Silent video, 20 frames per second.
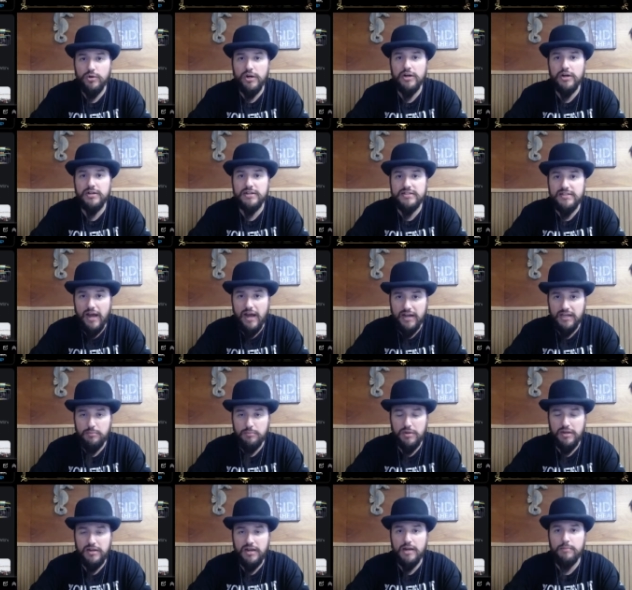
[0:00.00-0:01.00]
We're here to
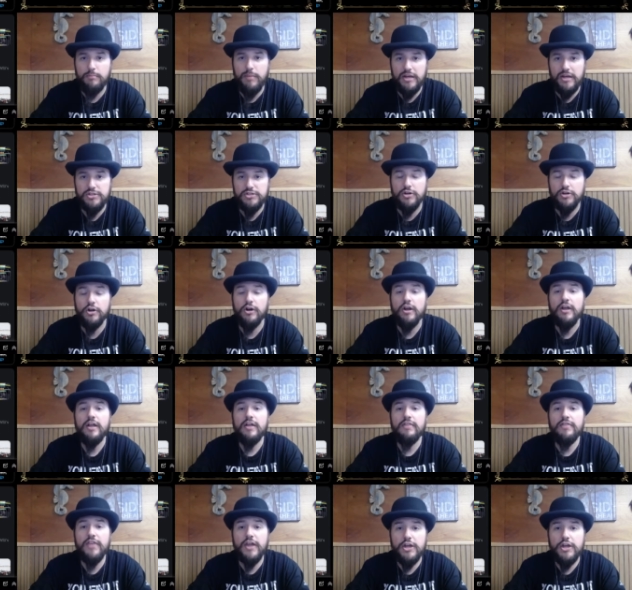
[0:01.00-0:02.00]
document and make sure
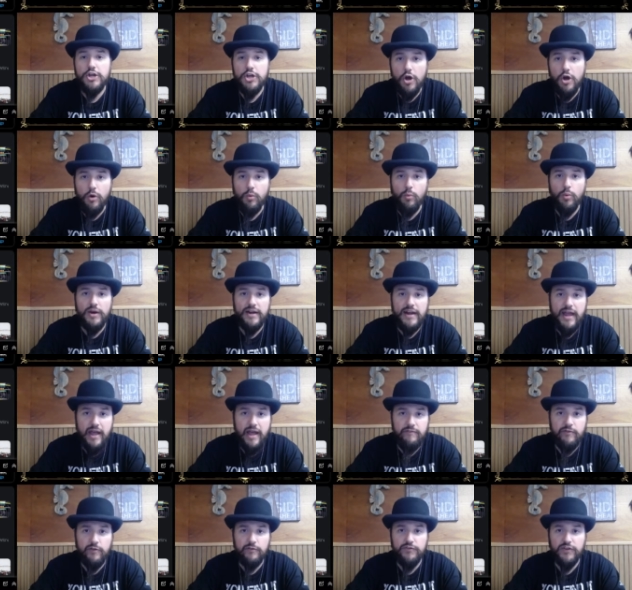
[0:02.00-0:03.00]
that no one
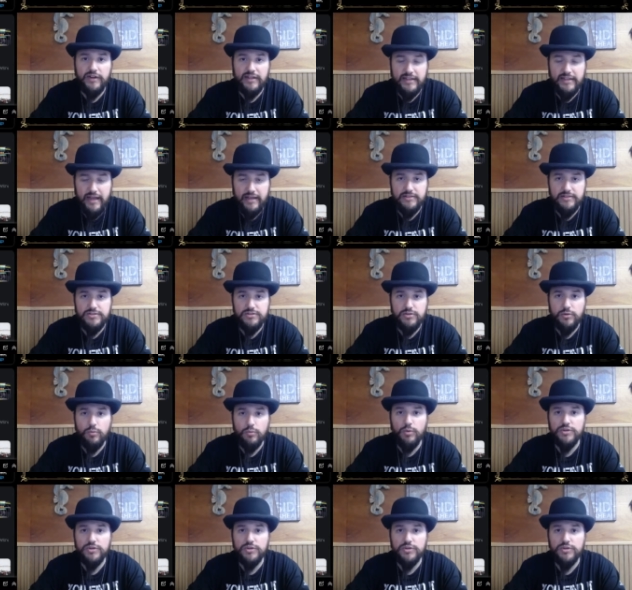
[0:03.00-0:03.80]
ever forgets